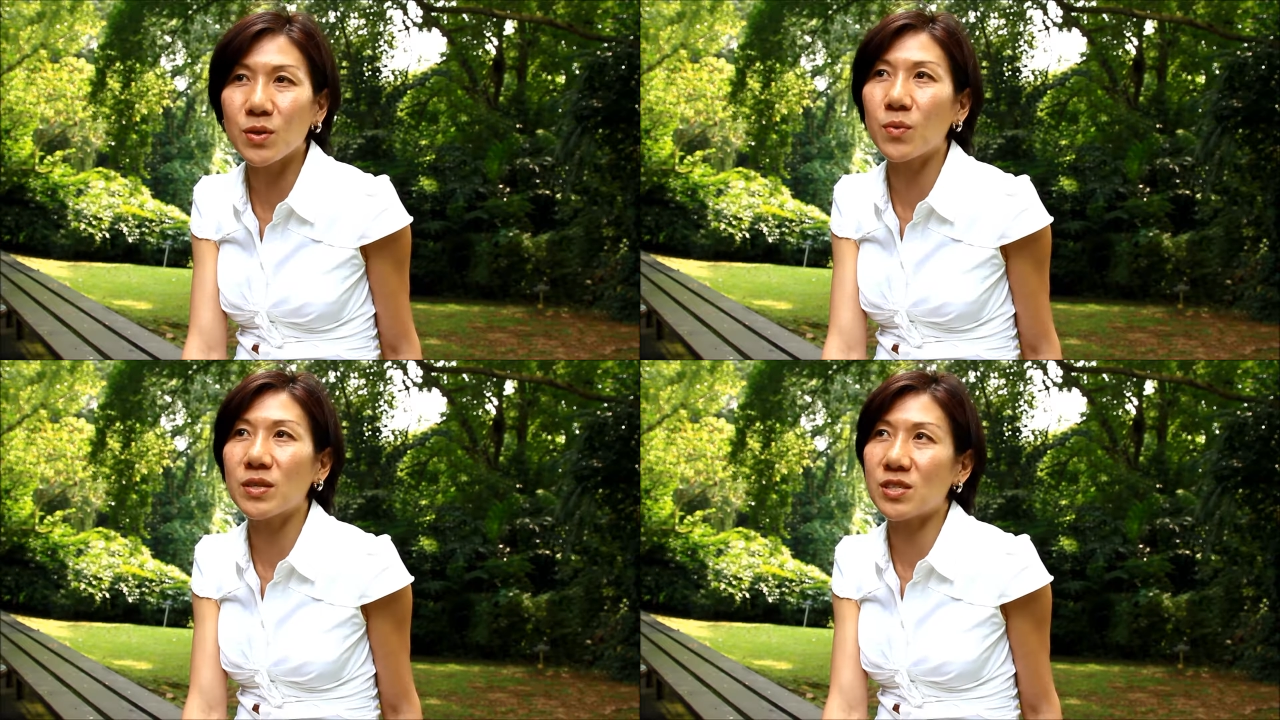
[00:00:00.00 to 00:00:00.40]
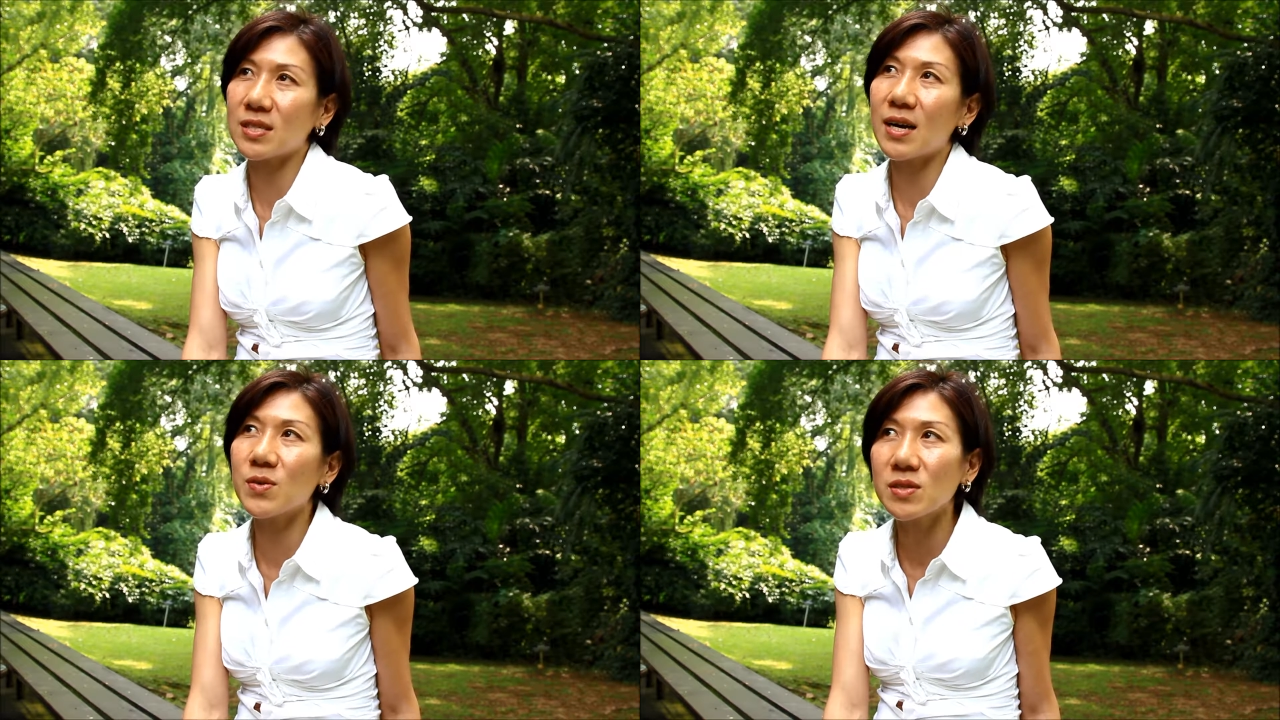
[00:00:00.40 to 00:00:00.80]
so which
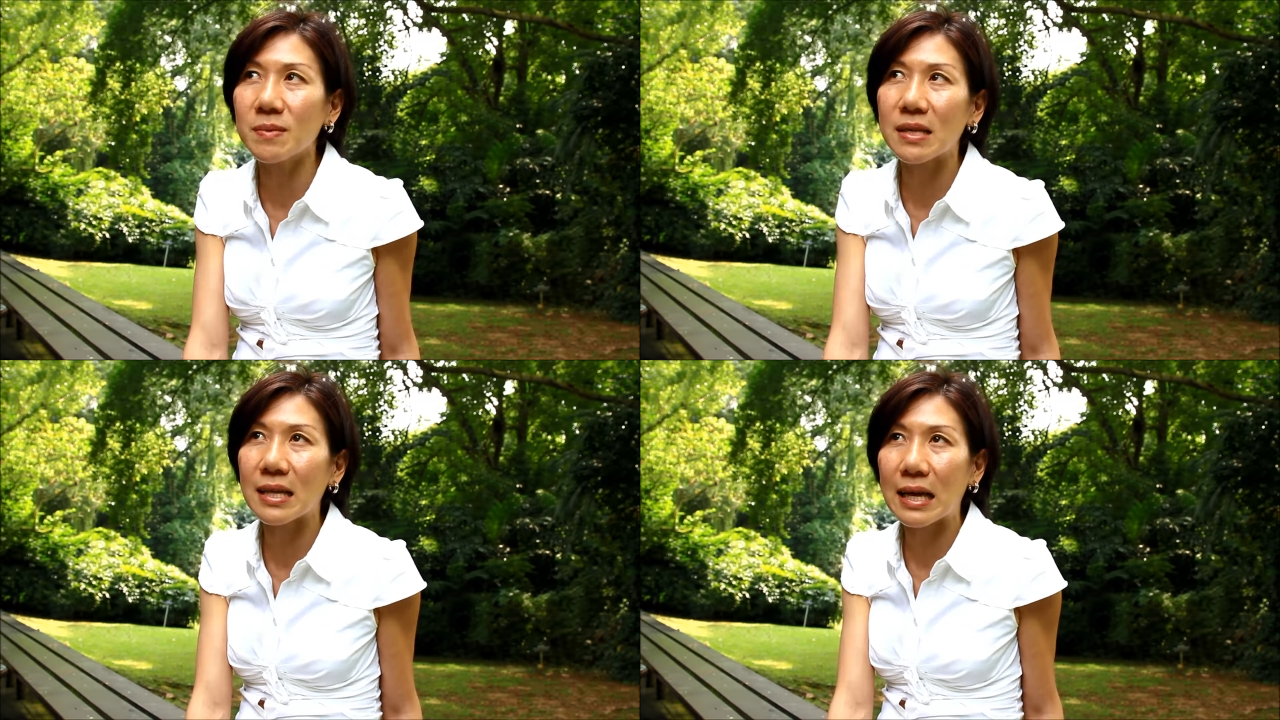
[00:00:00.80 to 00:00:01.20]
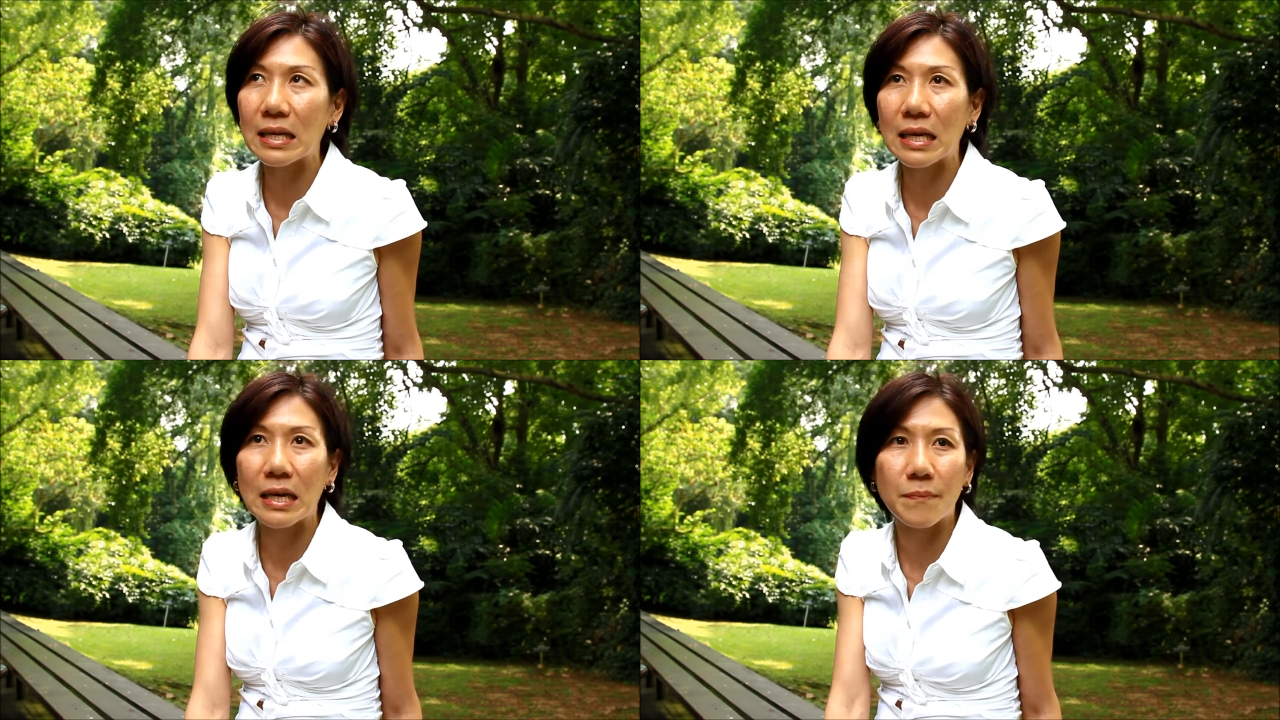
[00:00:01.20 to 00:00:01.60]
tells me
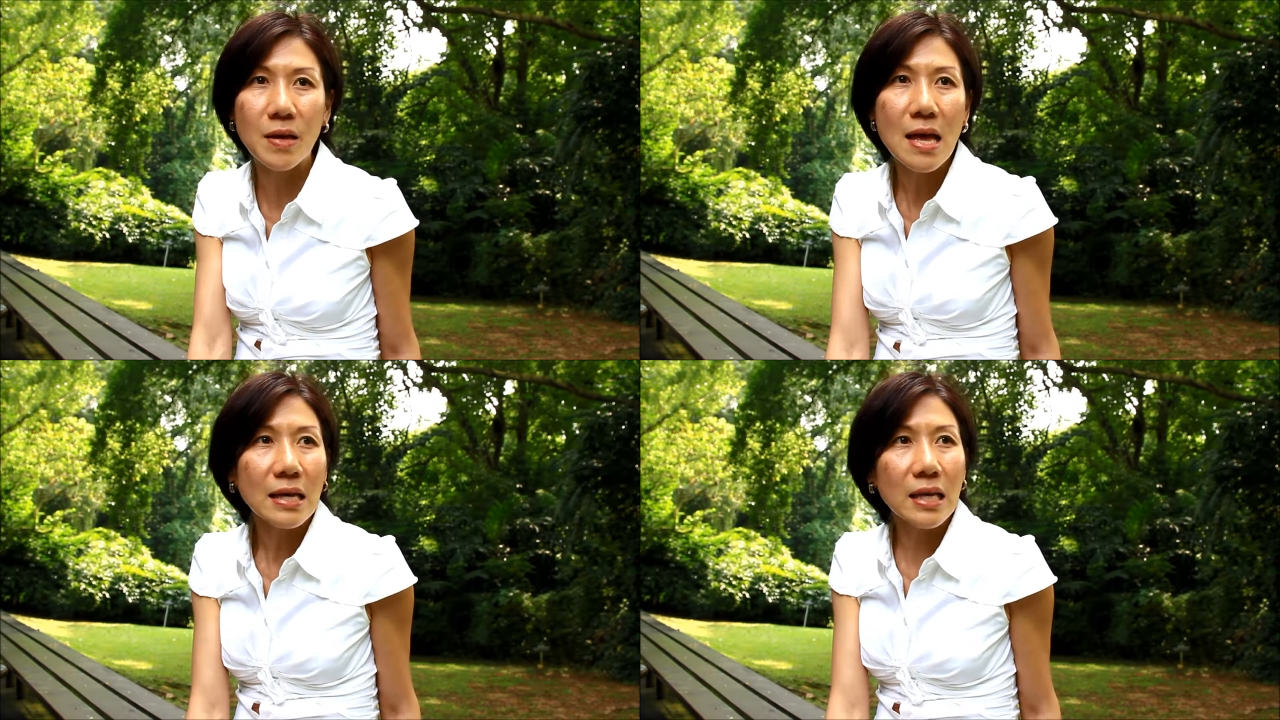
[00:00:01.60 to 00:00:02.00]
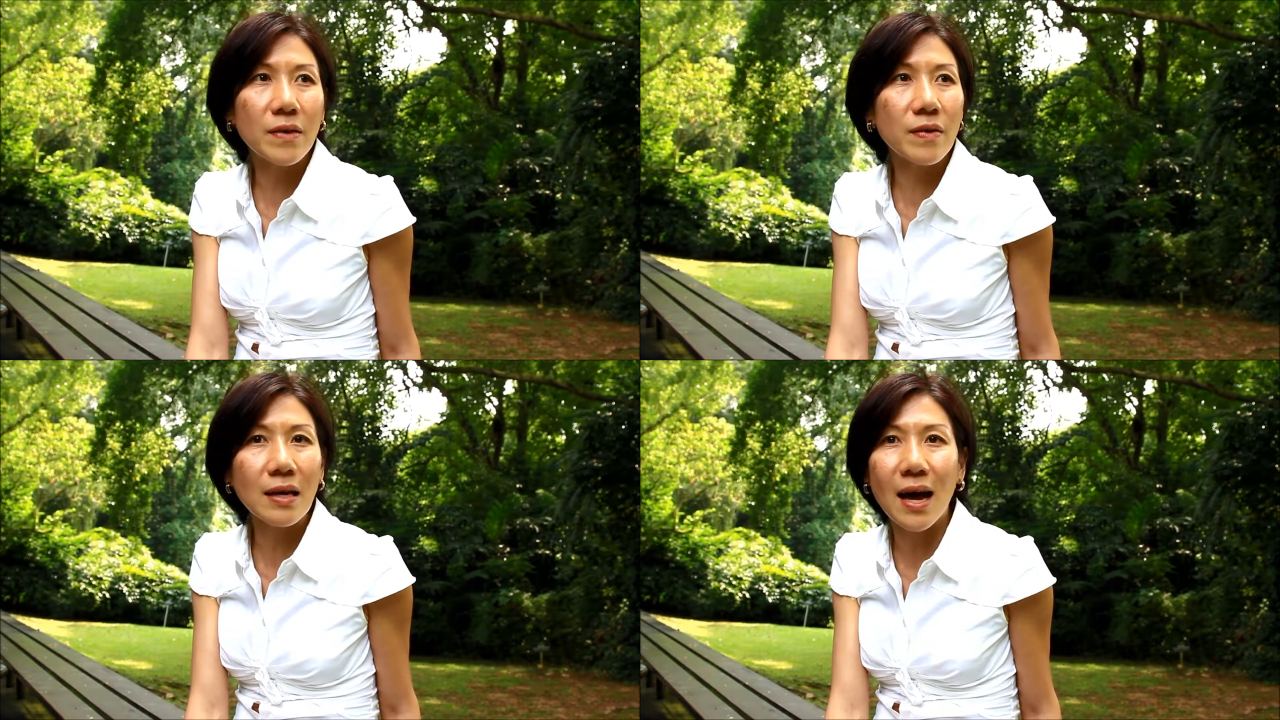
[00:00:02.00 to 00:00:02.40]
that um,
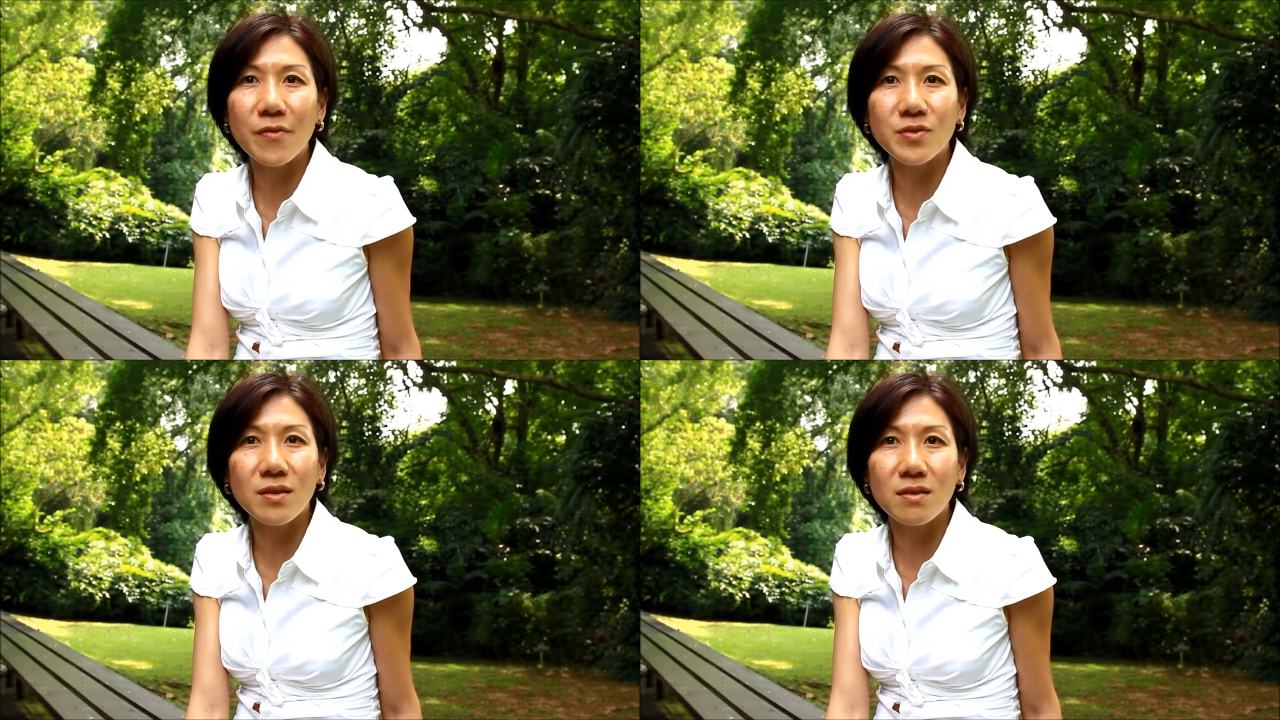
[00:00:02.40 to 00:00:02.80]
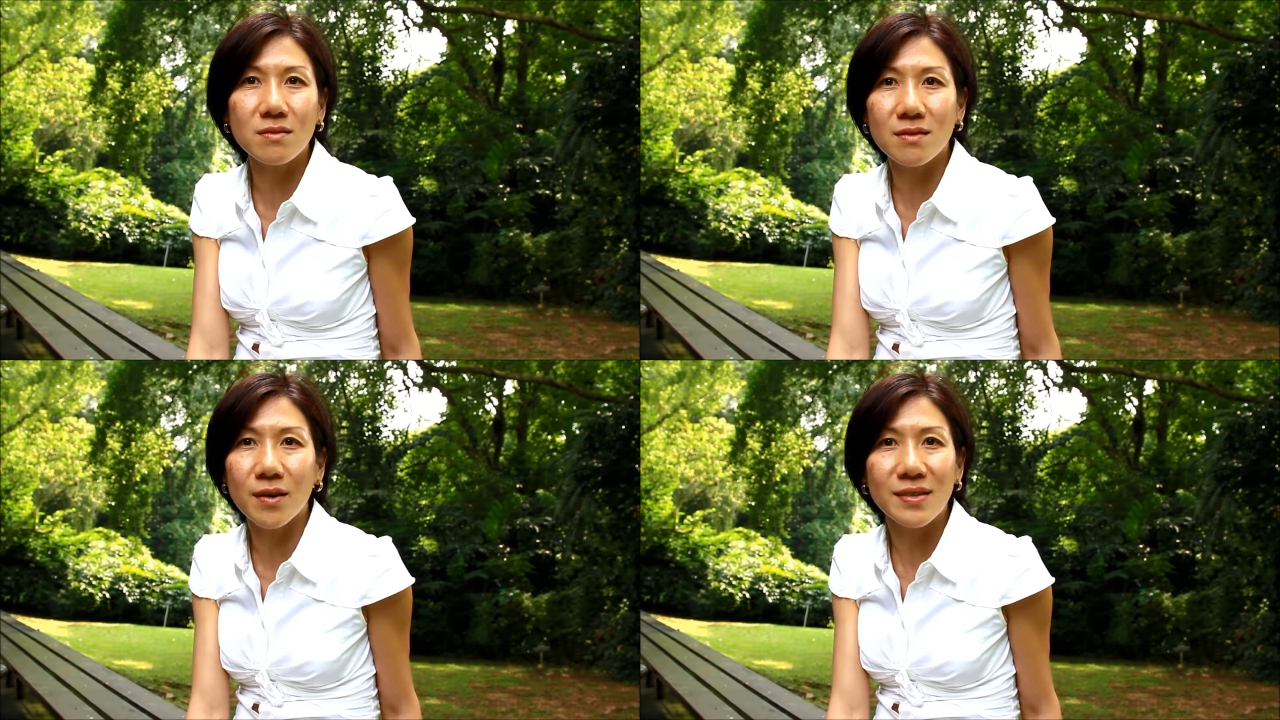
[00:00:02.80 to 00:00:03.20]
even
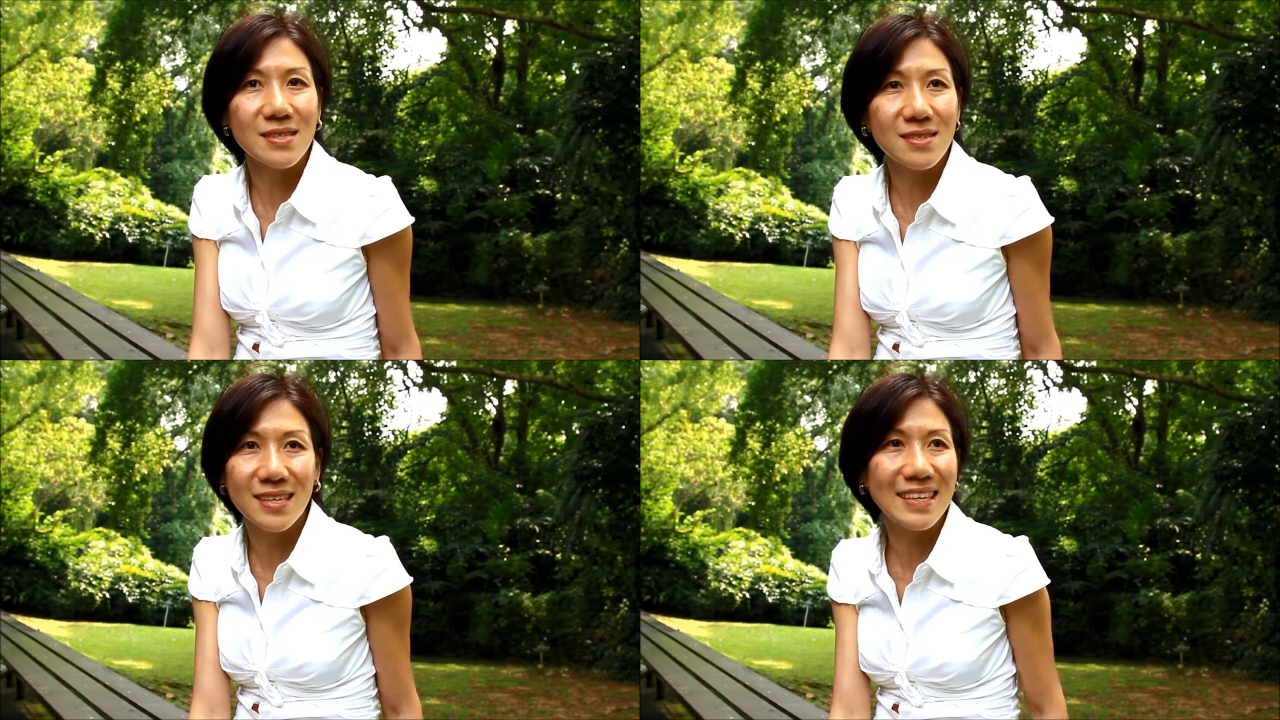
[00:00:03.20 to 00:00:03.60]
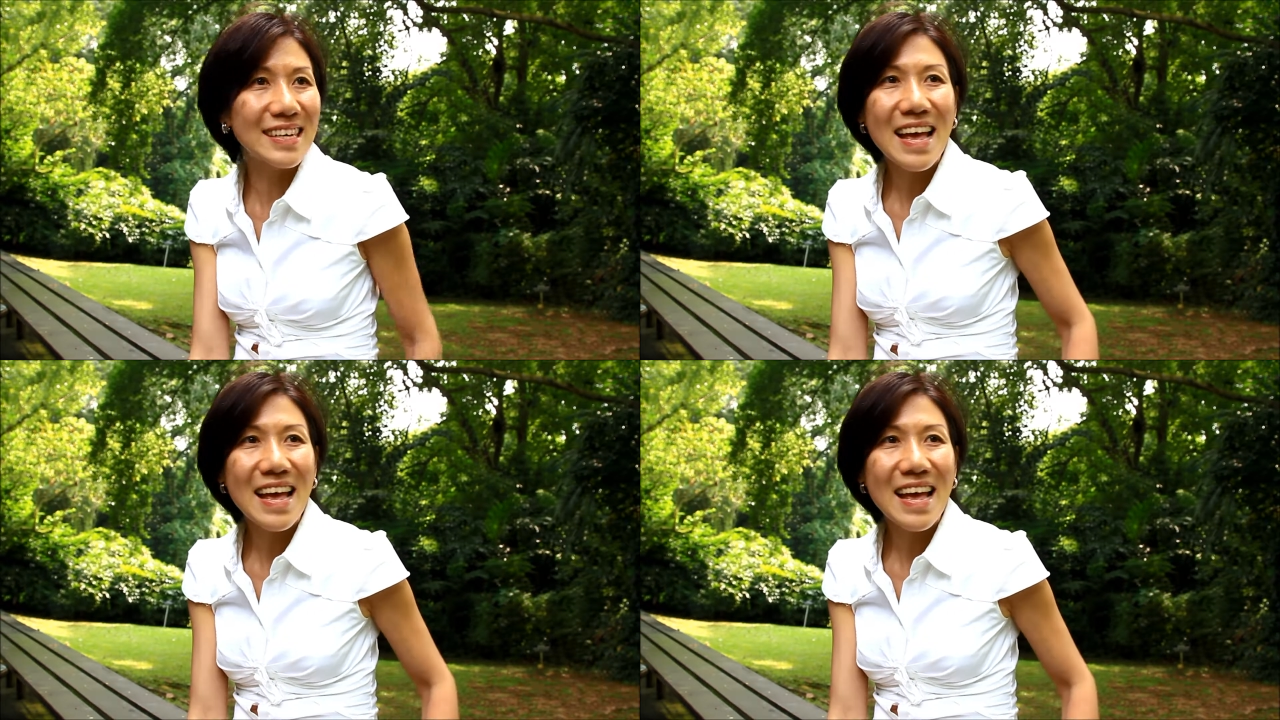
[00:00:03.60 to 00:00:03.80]
after all this